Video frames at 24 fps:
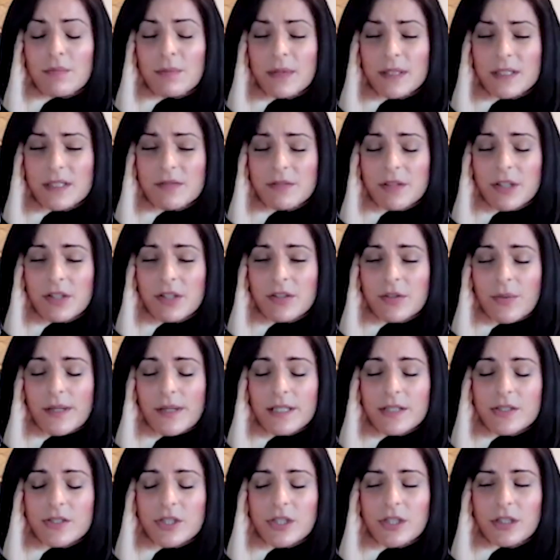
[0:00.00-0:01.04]
Oh, that's a good
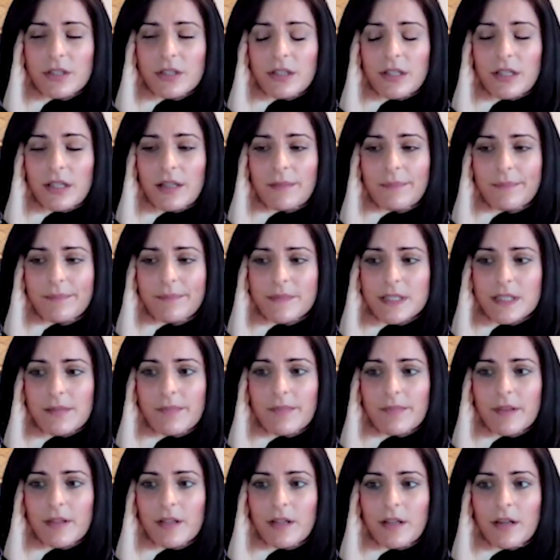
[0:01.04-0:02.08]
question.
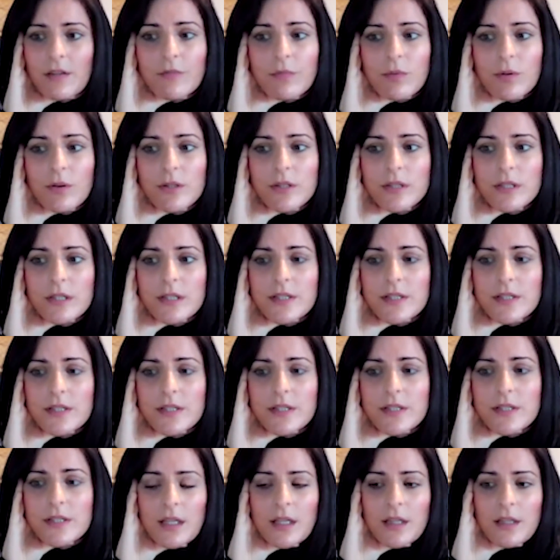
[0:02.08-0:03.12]
Something I've wondered.
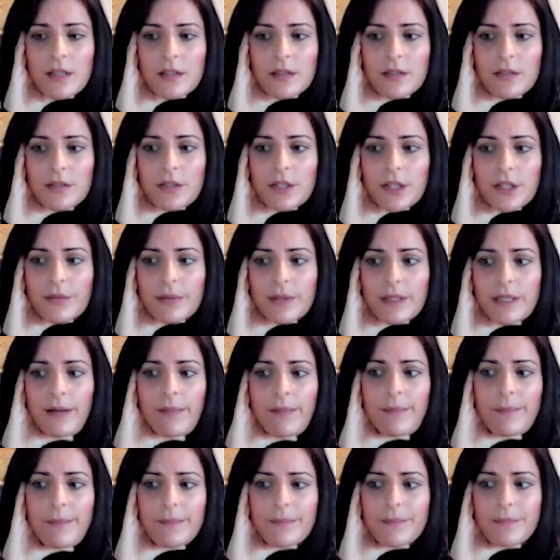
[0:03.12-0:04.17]
You
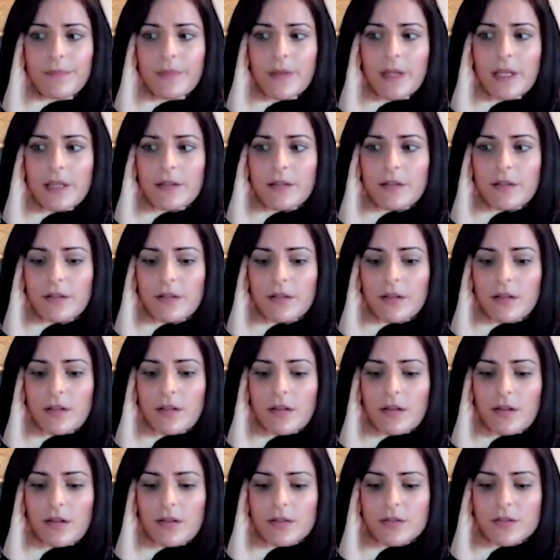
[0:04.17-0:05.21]
know, in
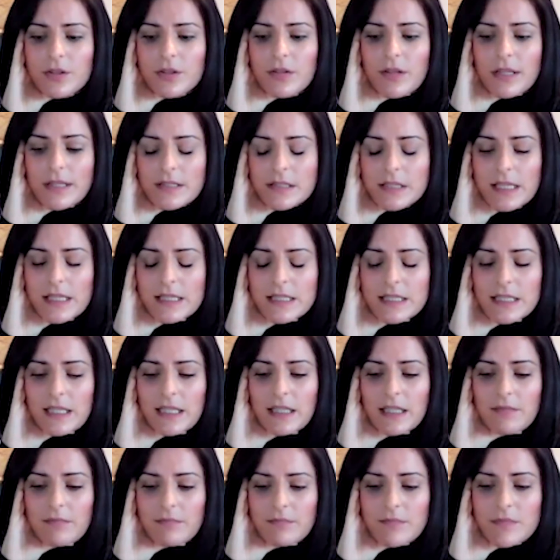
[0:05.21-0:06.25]
our
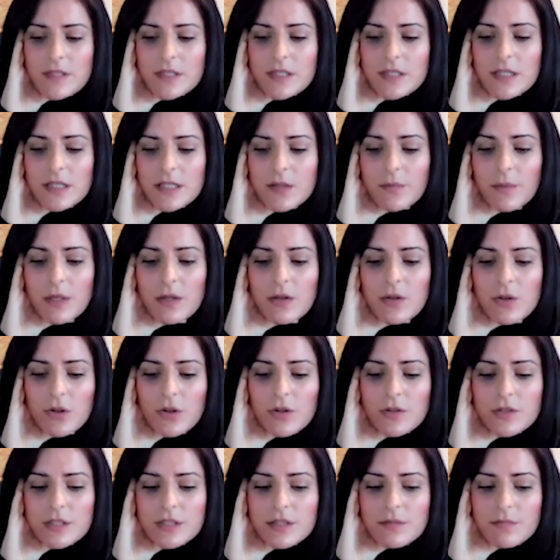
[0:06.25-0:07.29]
2018 study, we
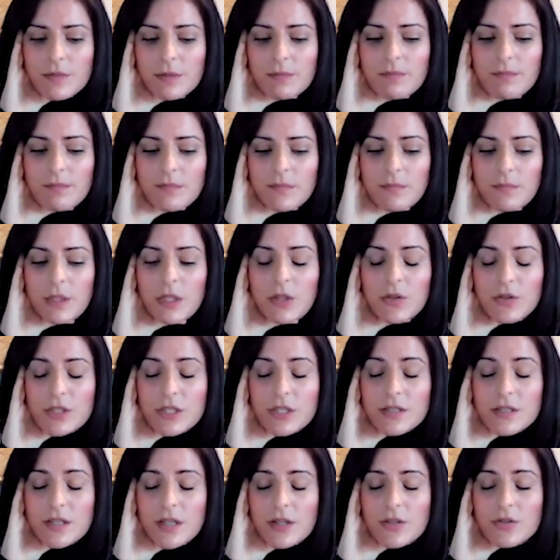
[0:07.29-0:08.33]
looked
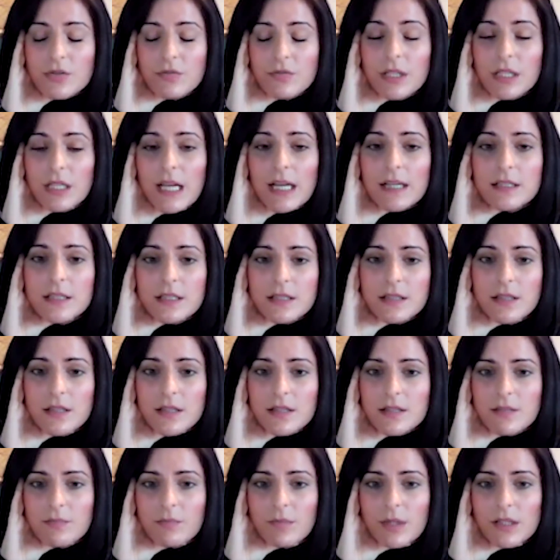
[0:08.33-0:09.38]
at social
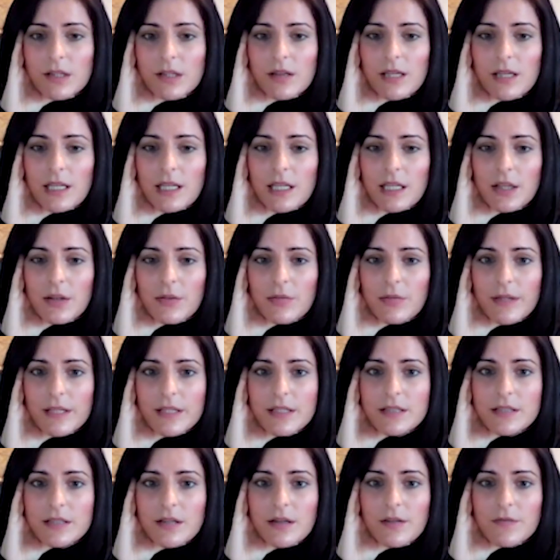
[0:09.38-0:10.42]
connectedness and whether that
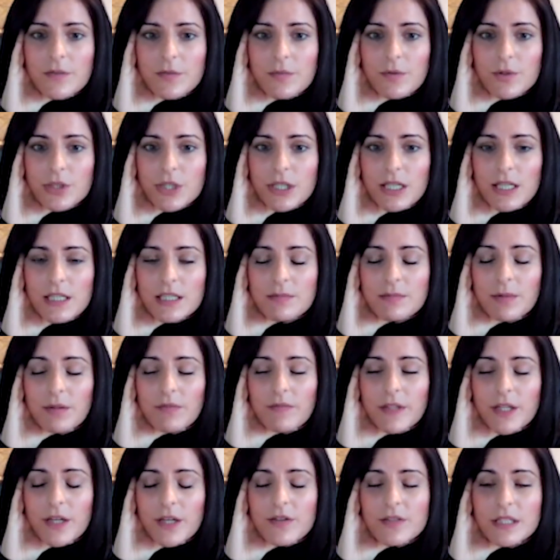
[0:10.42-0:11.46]
increased after watching ASMR
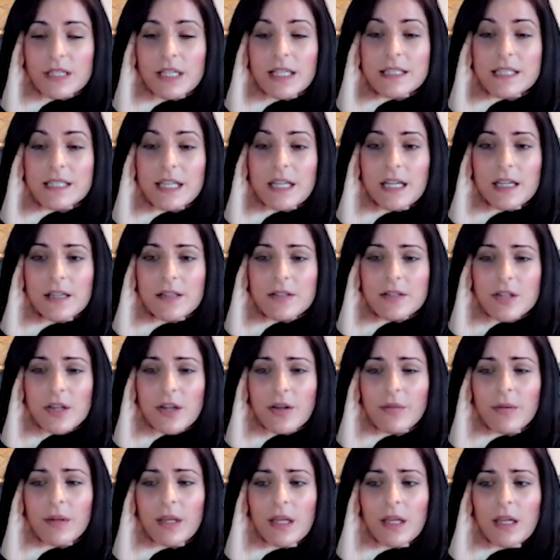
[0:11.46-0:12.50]
videos, and it did.
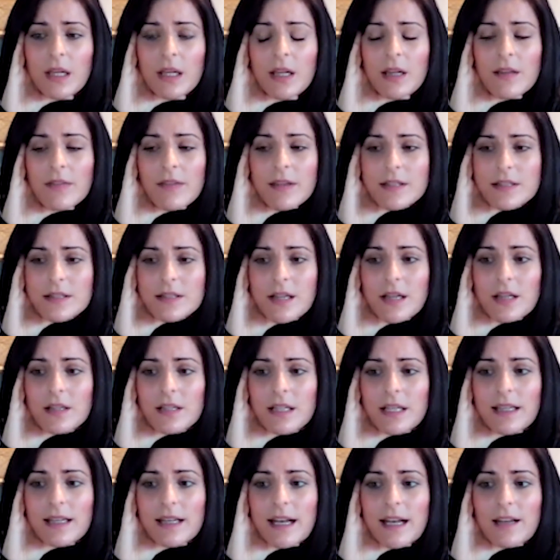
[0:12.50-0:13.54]
So there's
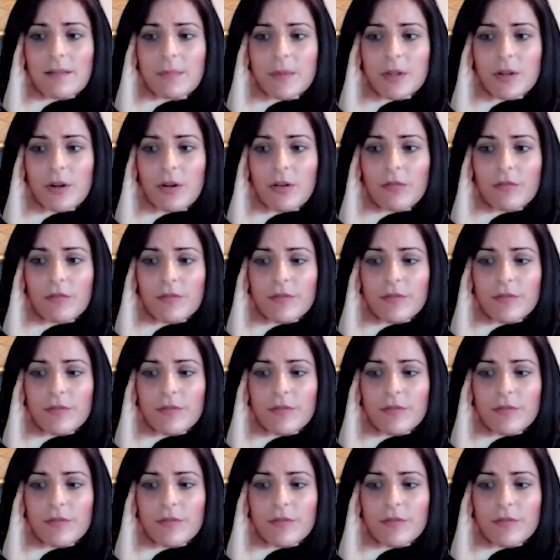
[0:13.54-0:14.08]
certainly an element